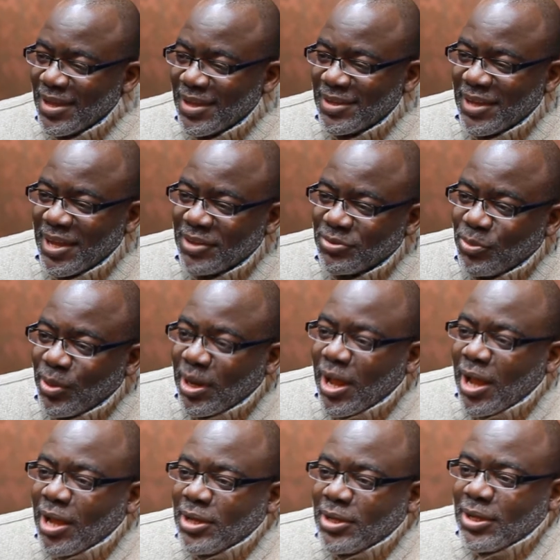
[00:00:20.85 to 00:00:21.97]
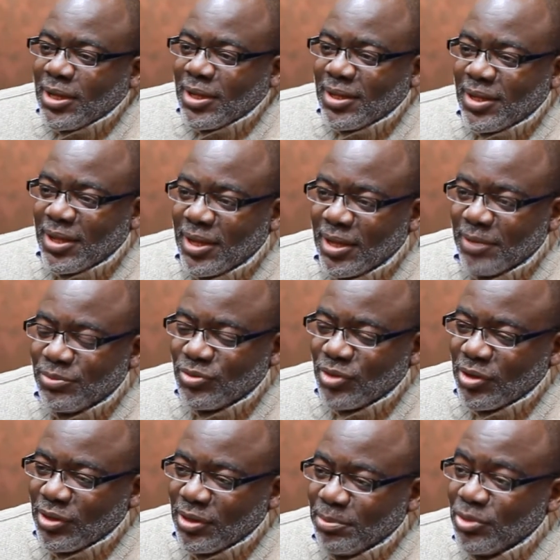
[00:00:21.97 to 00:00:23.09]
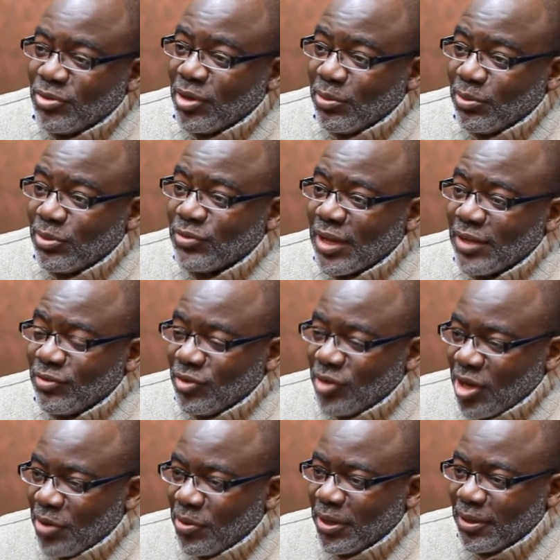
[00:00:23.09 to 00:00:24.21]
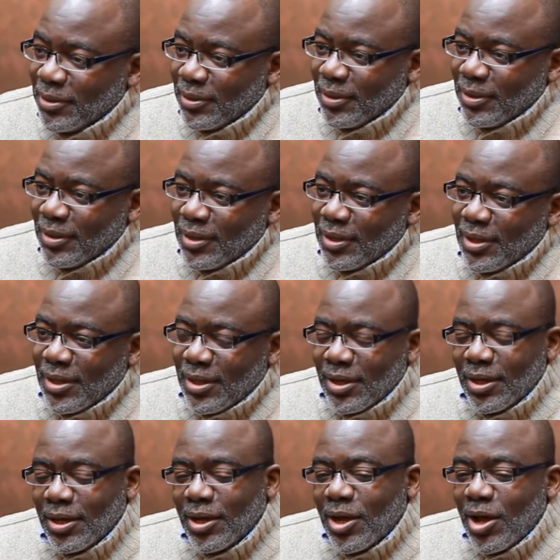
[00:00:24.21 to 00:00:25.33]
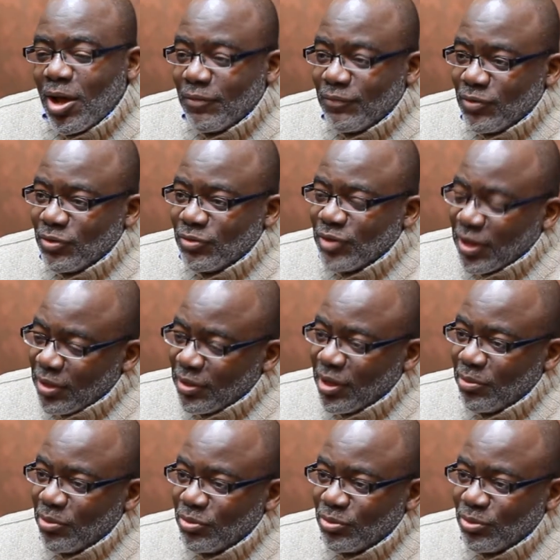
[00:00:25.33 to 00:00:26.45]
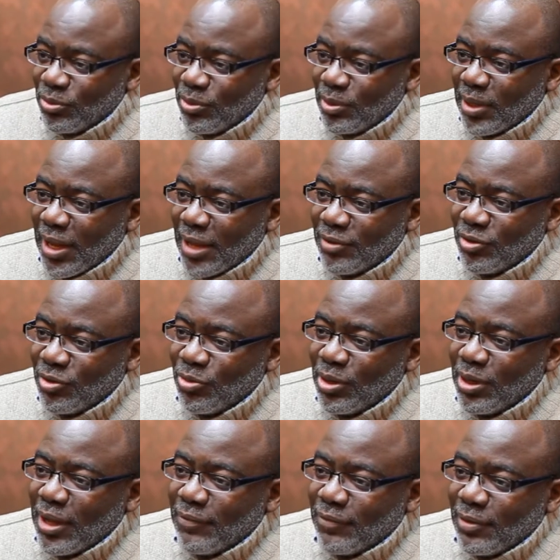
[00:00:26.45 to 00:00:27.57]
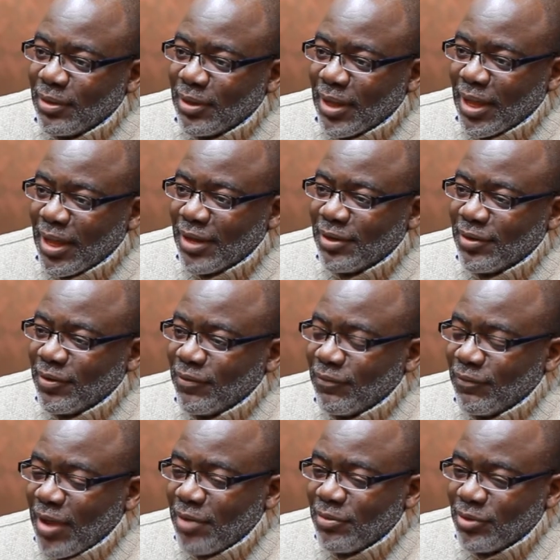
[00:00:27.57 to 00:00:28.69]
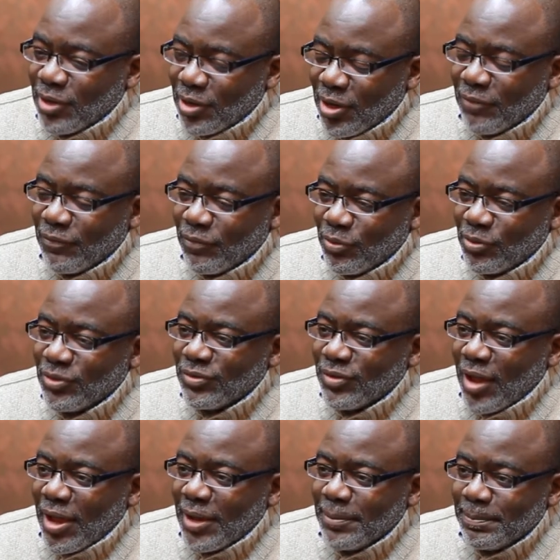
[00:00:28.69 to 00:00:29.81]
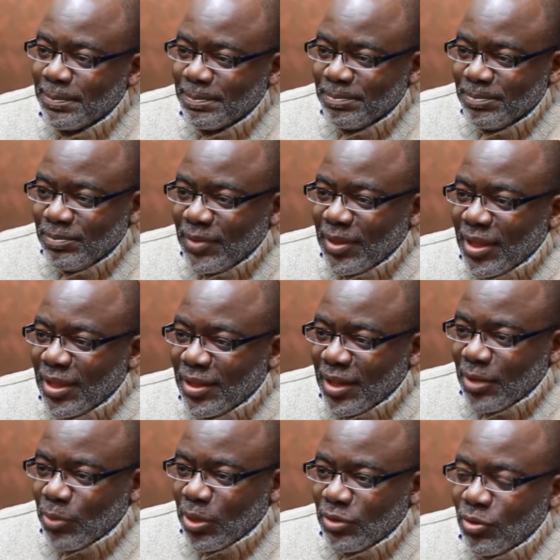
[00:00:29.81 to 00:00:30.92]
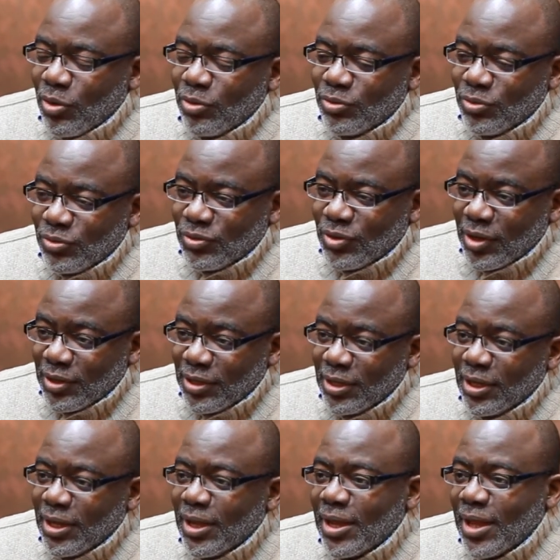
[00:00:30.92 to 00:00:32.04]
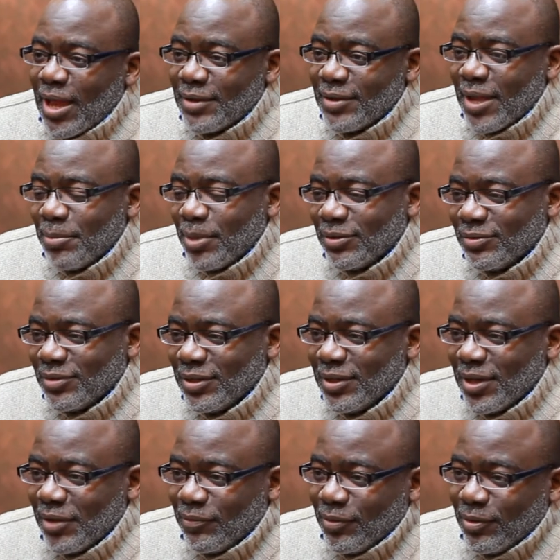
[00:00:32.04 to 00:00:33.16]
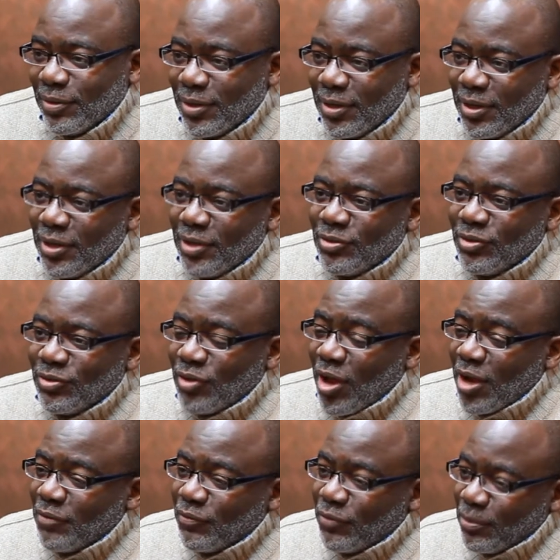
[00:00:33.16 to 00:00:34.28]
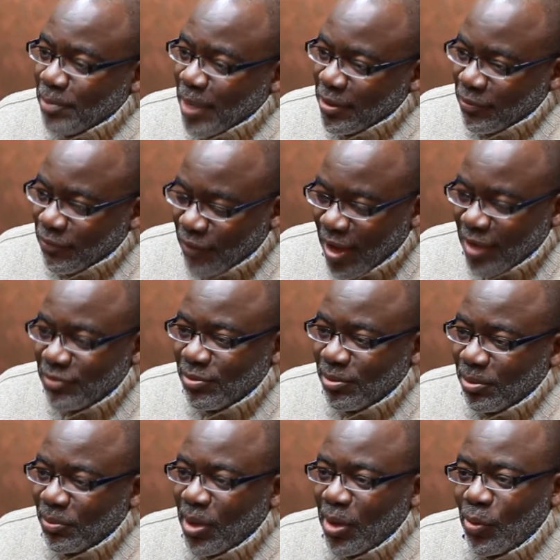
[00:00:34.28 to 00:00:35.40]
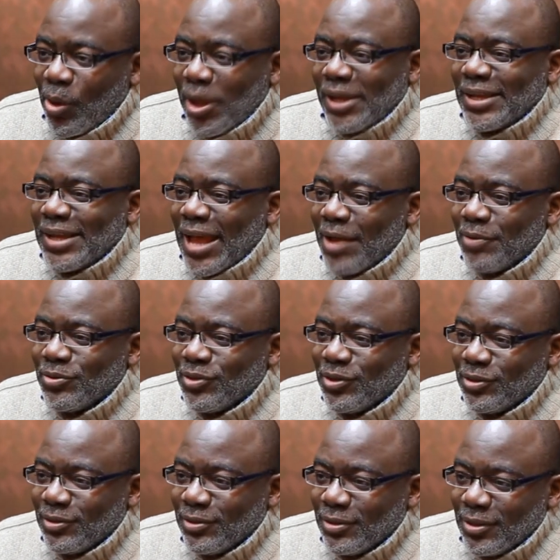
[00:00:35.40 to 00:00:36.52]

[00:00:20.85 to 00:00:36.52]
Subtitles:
Yes, well, I studied materials engineering after secondary school at degree level and found a love for design, and then went on to study at MSc level design for manufacture, where I encountered